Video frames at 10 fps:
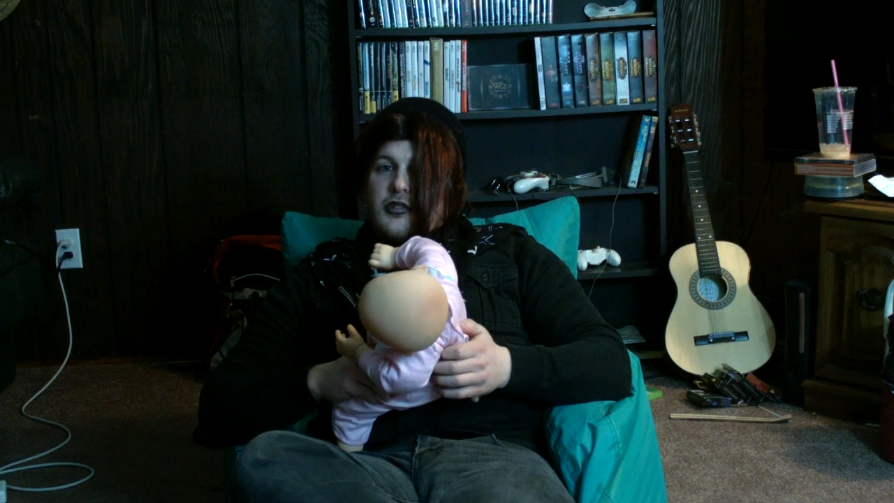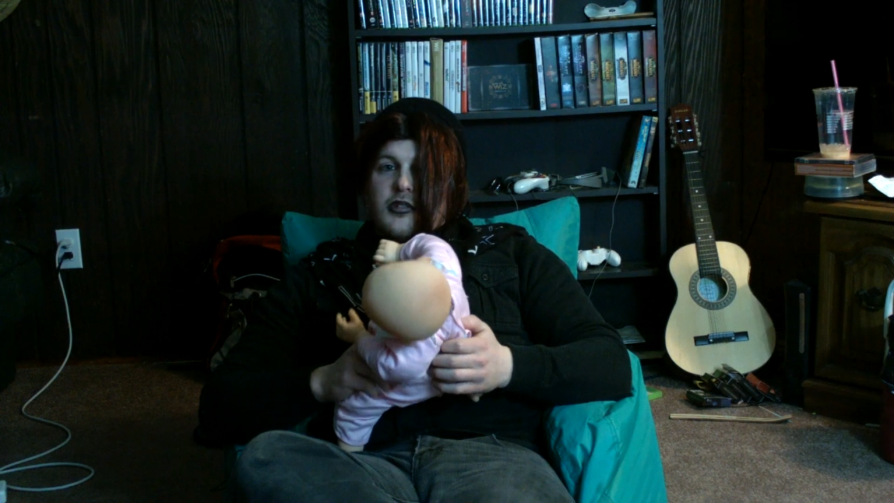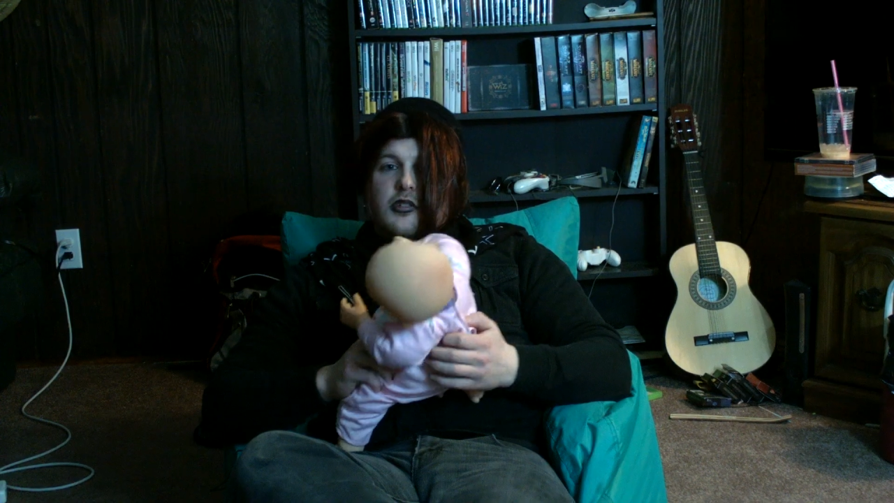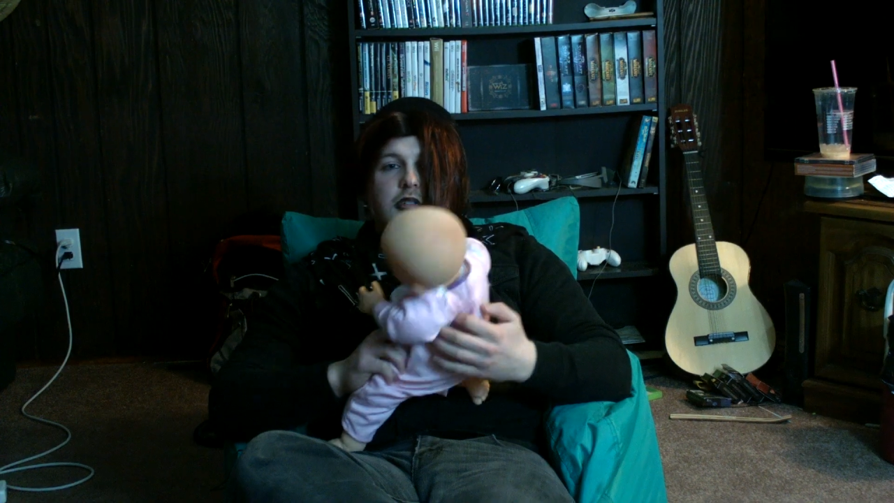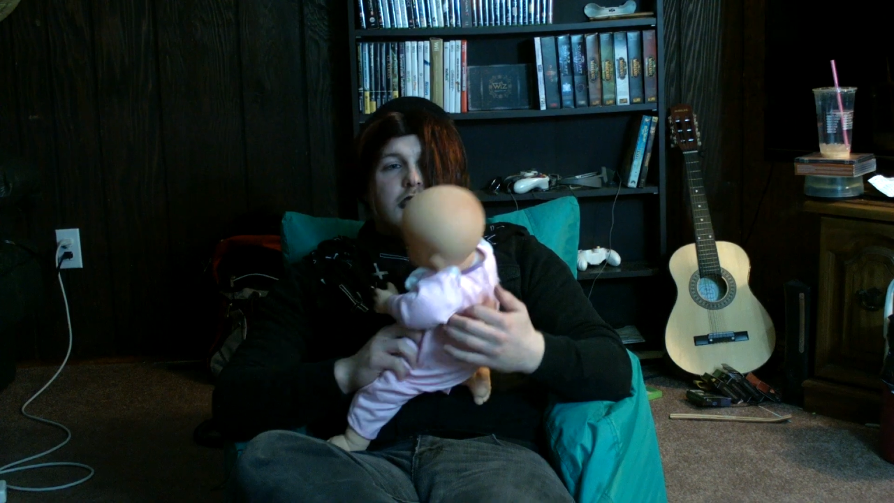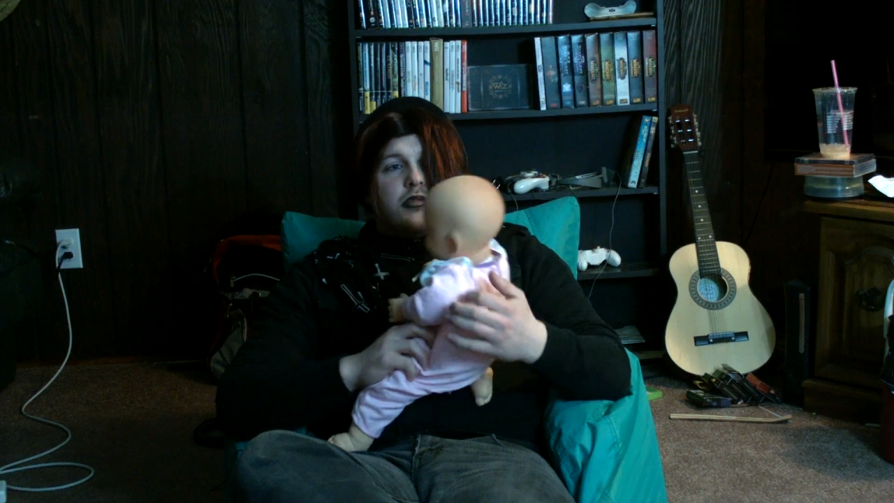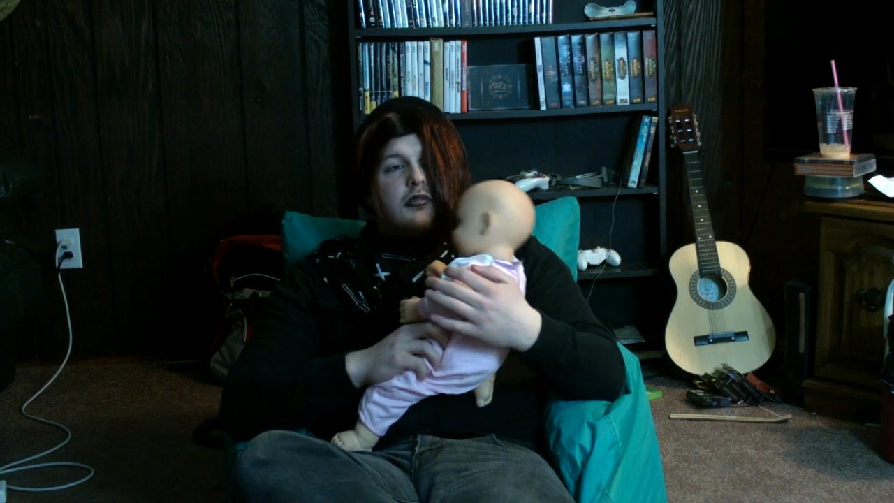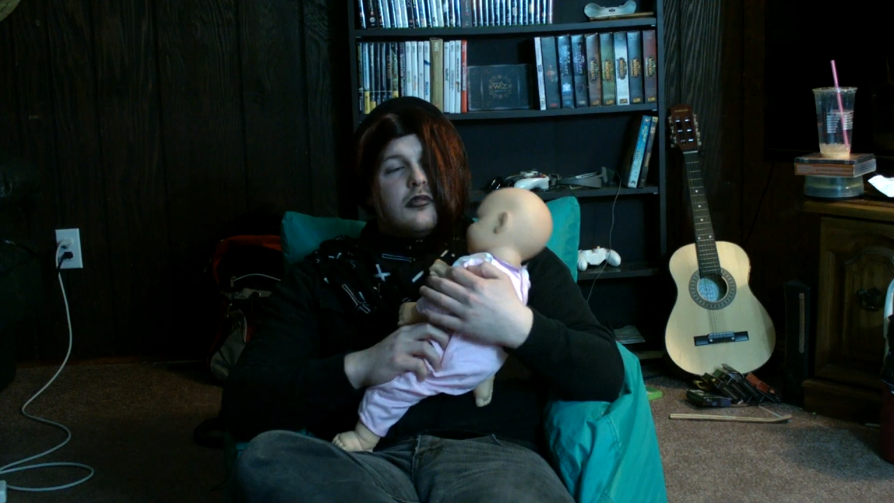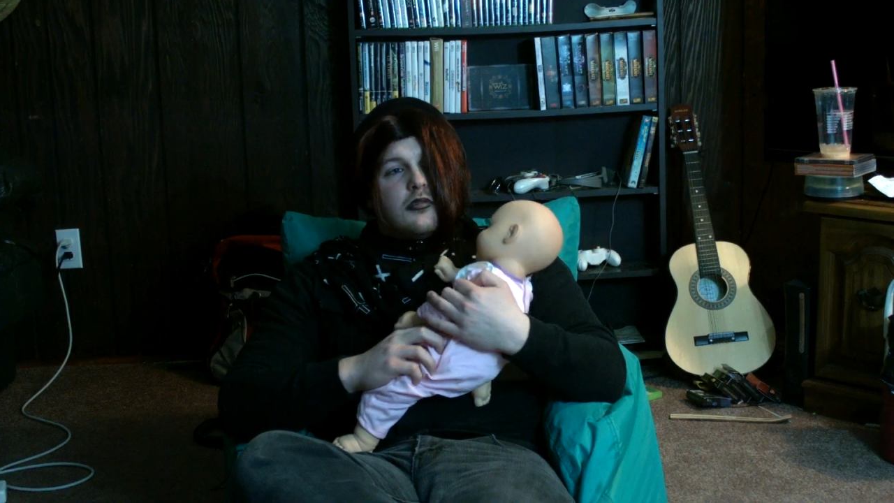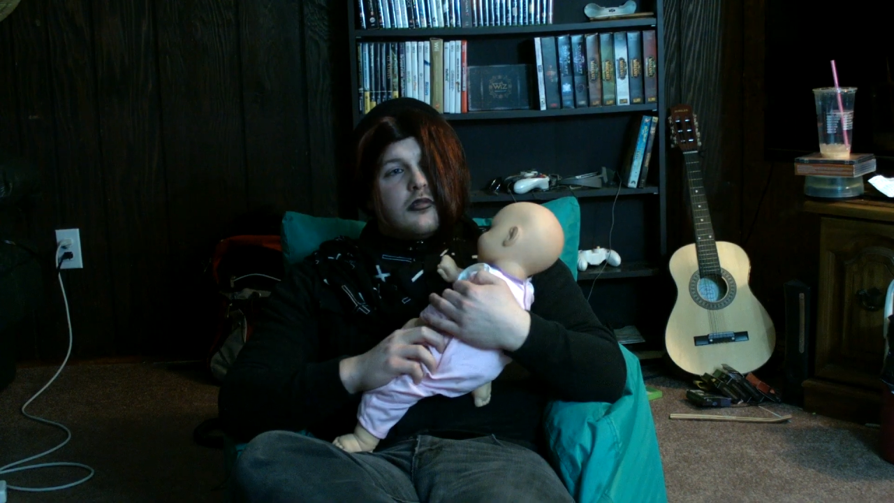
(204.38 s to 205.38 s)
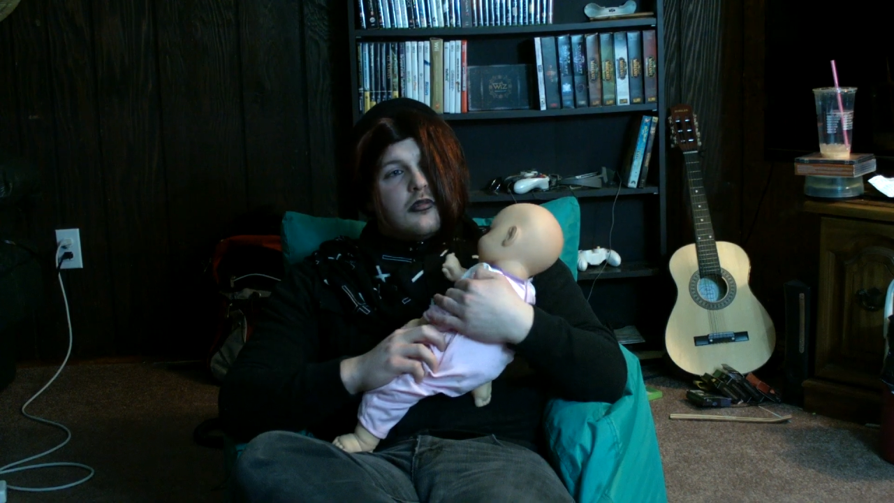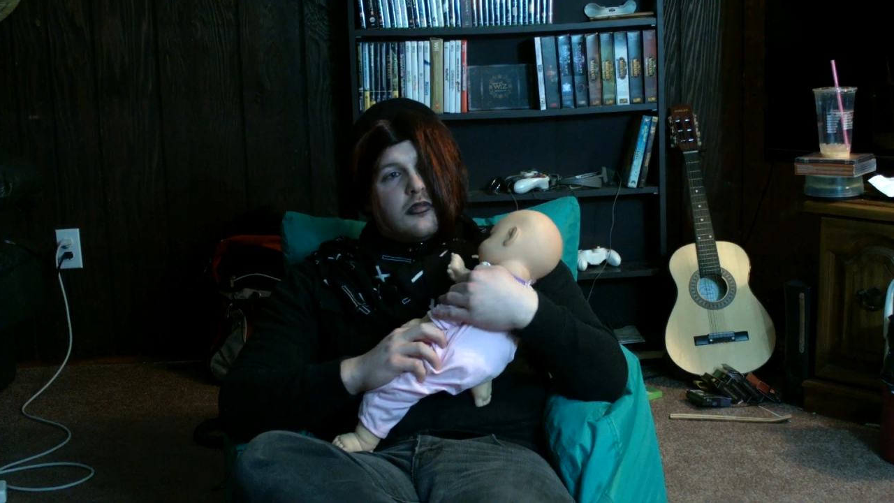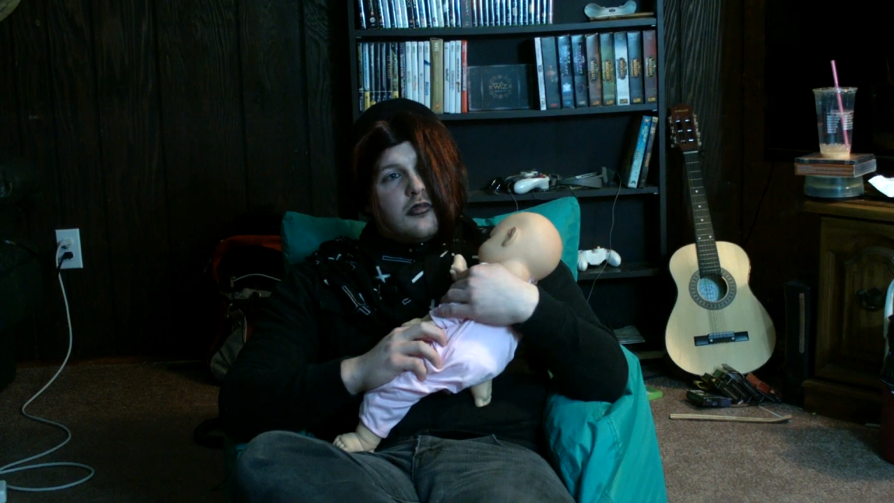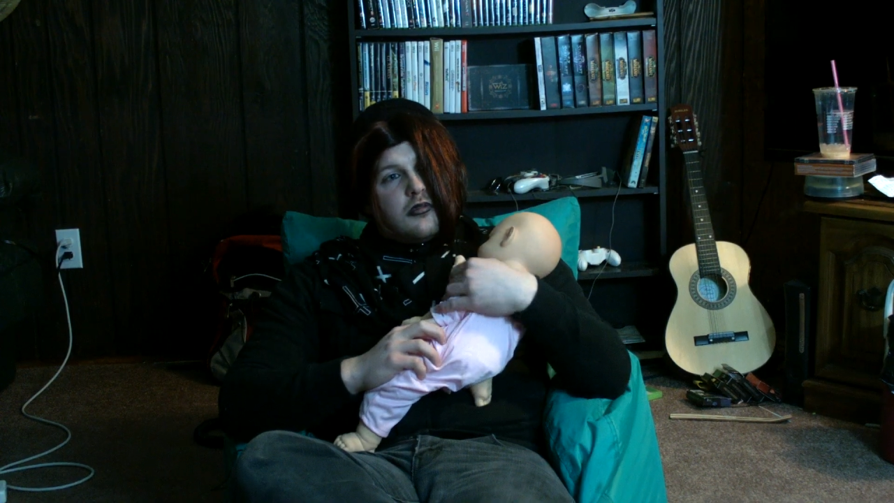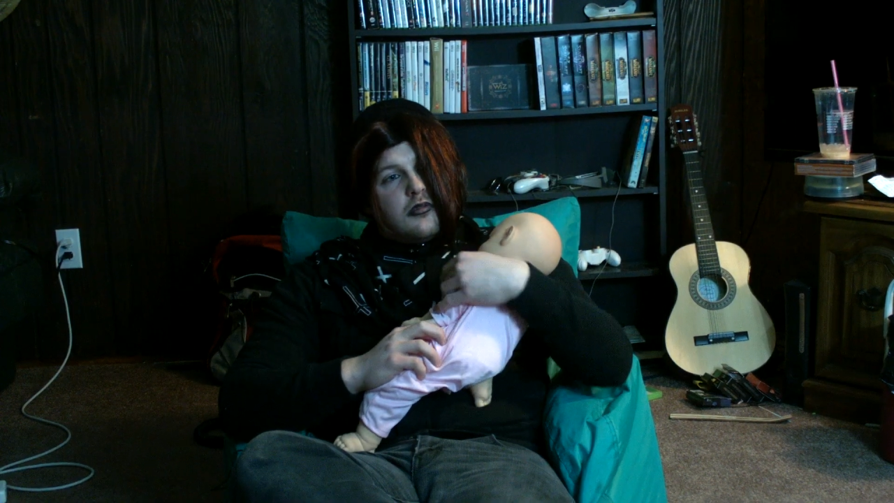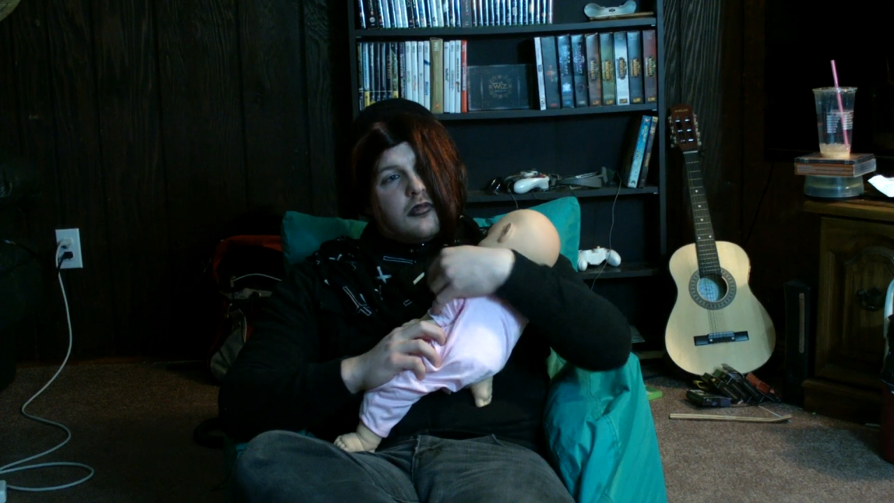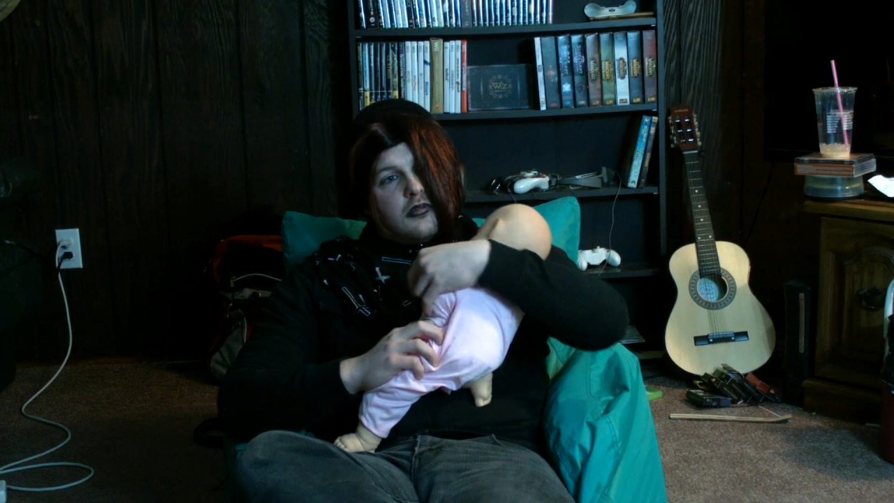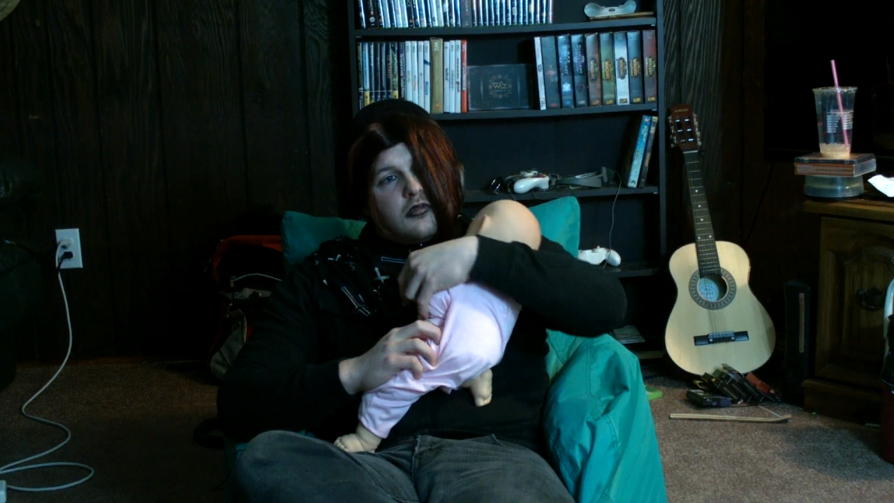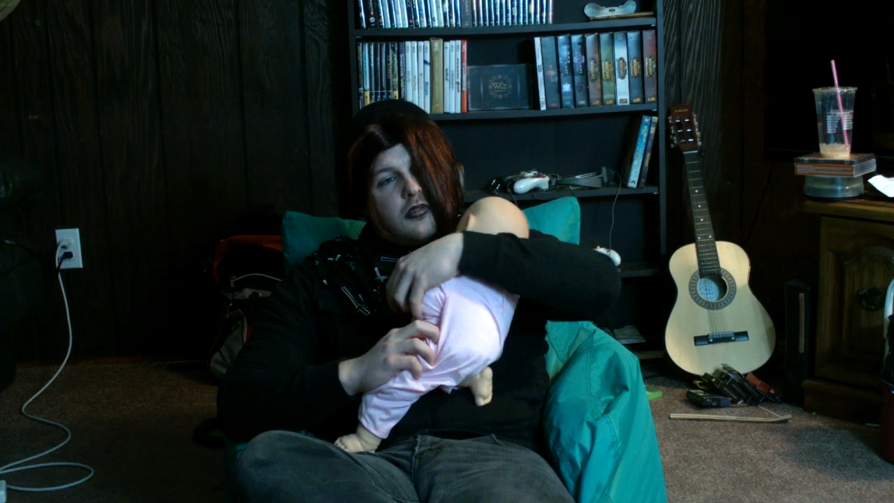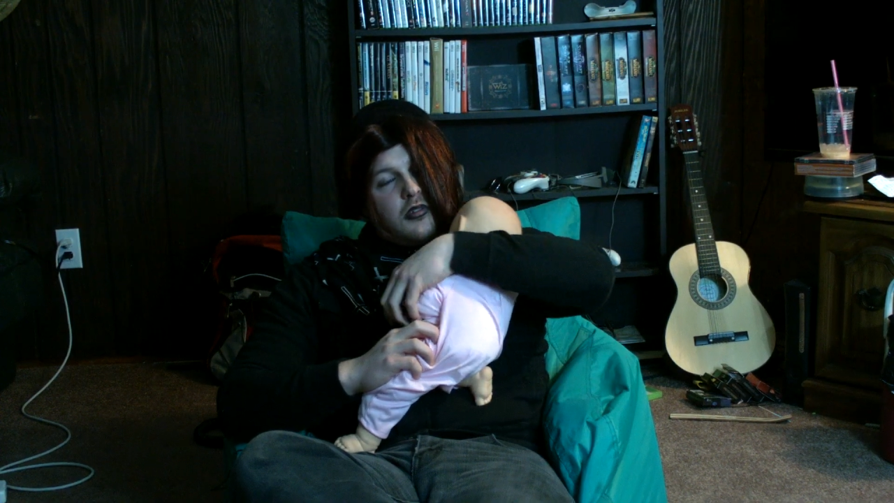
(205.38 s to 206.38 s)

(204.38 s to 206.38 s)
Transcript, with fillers: Do you mind if I ask what your age is?